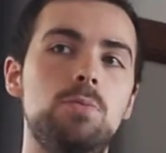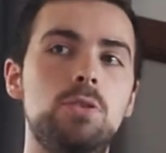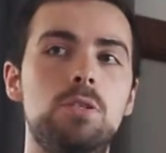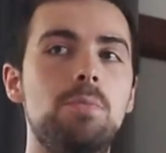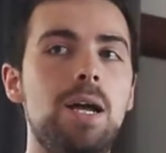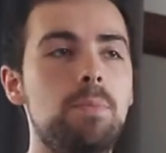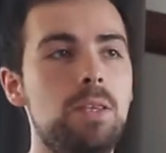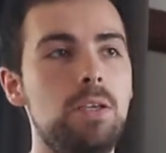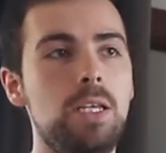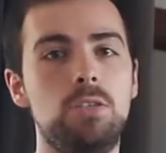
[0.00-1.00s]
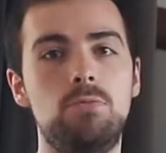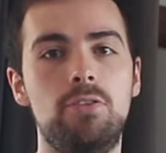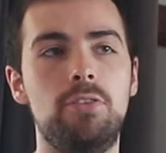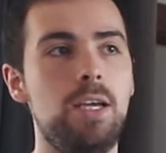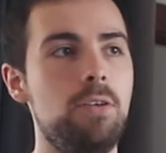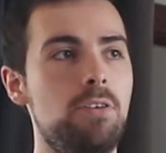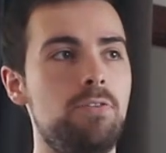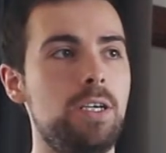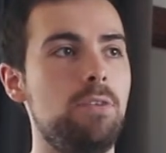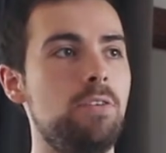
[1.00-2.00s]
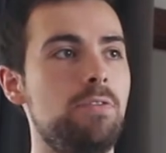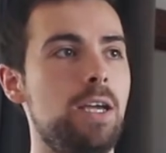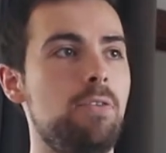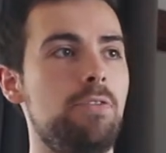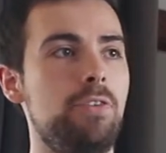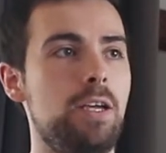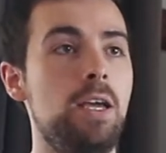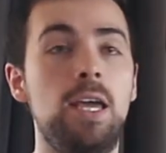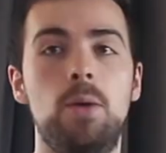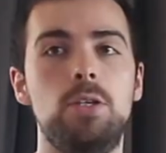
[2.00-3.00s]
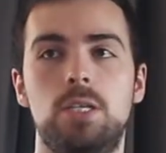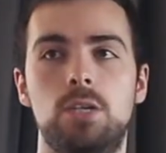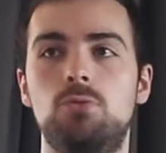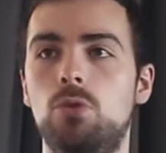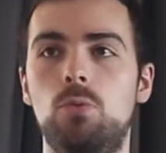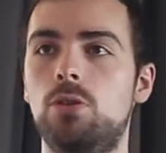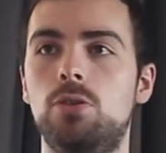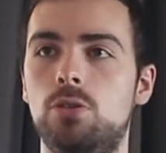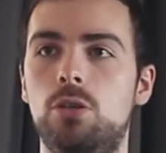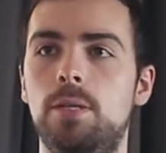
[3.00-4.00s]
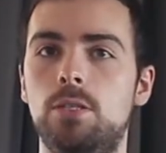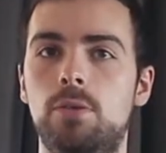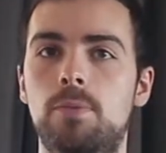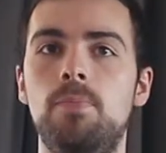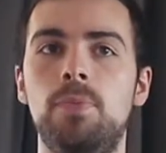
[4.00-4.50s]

Because it might be that you need to rough there, rough here, rough there, rough here, in which case rule of 1 doesn't come into it.